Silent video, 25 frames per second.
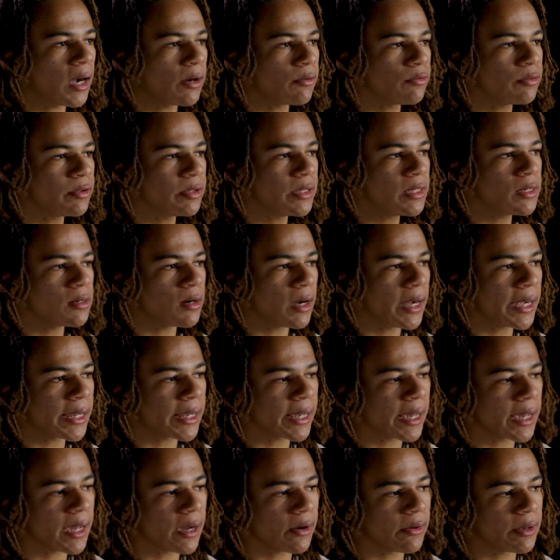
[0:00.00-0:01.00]
I really like
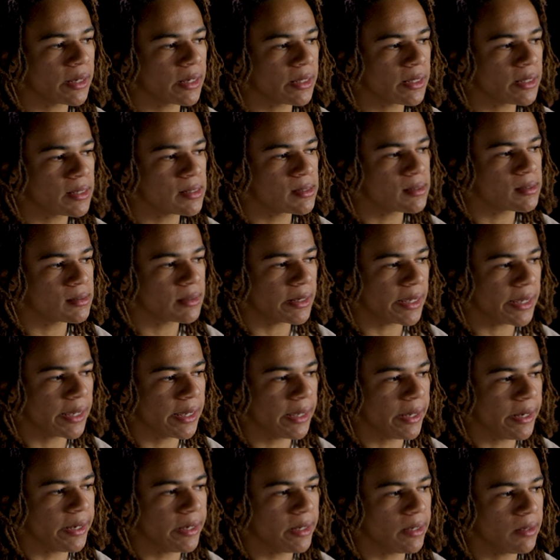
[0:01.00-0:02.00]
how it is
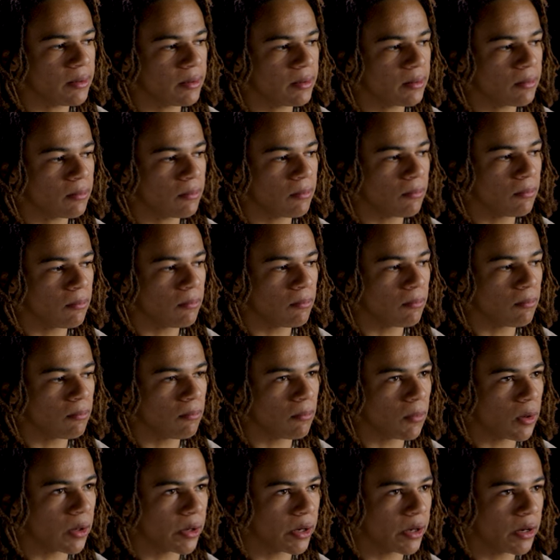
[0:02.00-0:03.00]
a
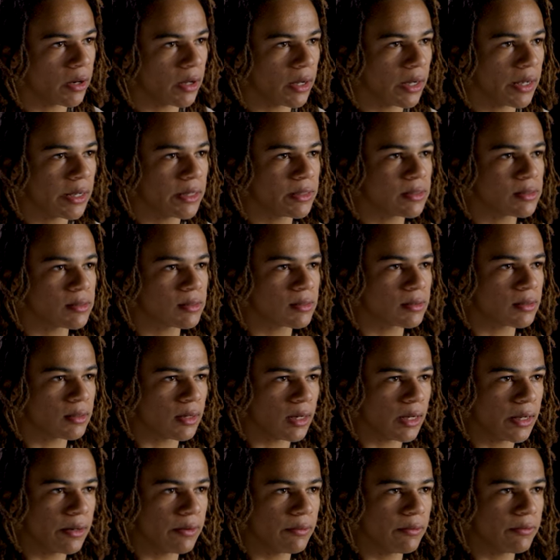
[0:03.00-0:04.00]
modernised,
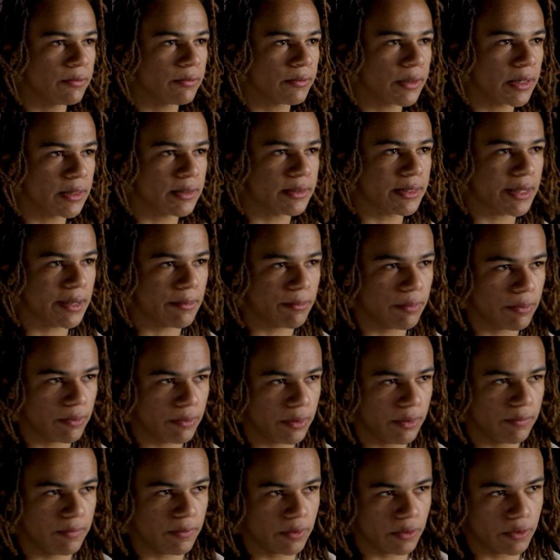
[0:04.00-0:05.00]
kind of
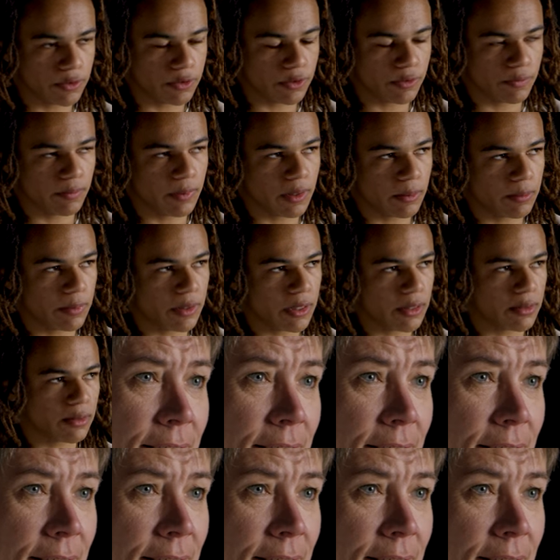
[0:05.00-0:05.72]
contemporary version of Macbeth.